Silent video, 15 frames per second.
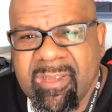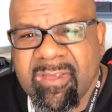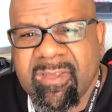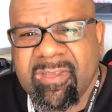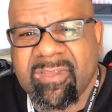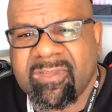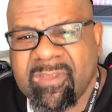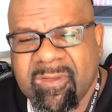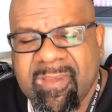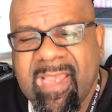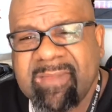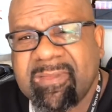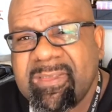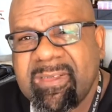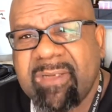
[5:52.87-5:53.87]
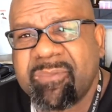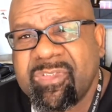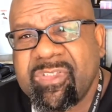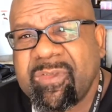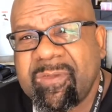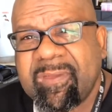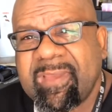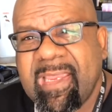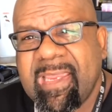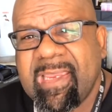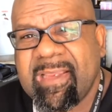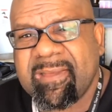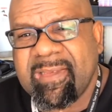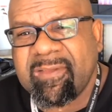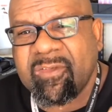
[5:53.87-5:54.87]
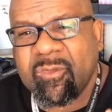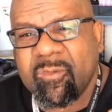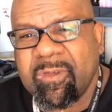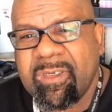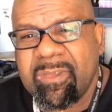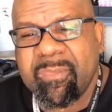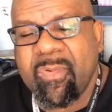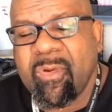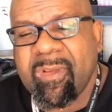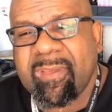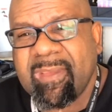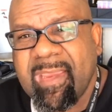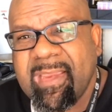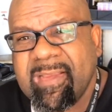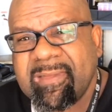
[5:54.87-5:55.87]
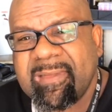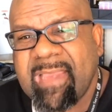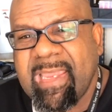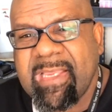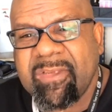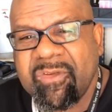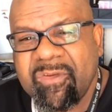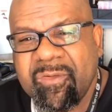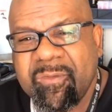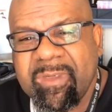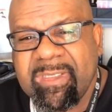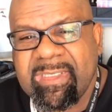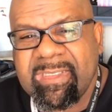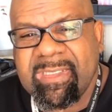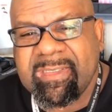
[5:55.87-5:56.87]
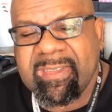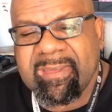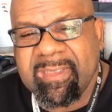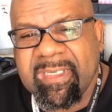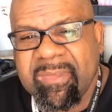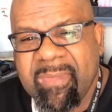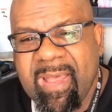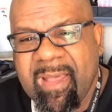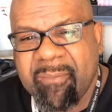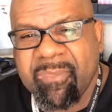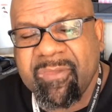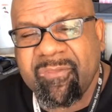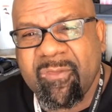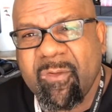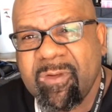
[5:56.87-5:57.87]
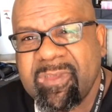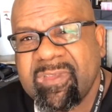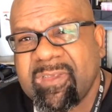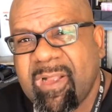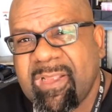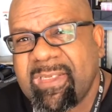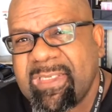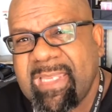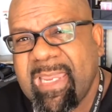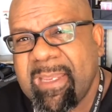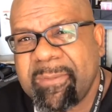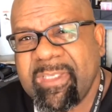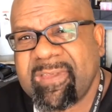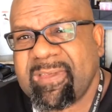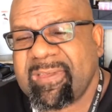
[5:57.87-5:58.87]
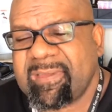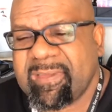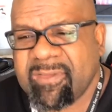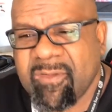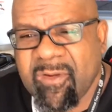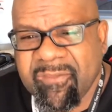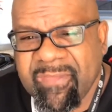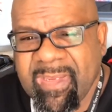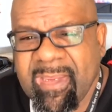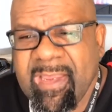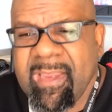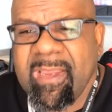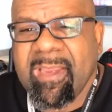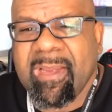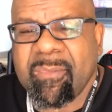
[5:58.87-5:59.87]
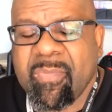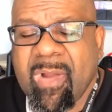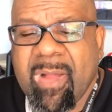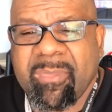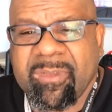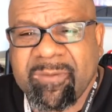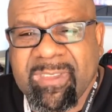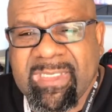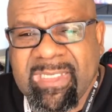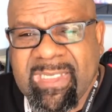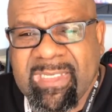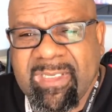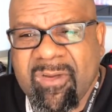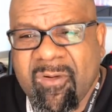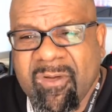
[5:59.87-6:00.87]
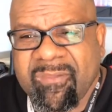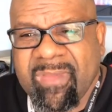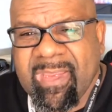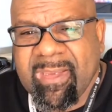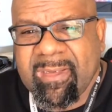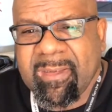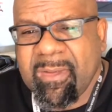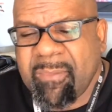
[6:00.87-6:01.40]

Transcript: So that's the number 2 thing. These are real important things that you really need to think about before installing the cam in your C6 Corvette, and probably really any Corvette.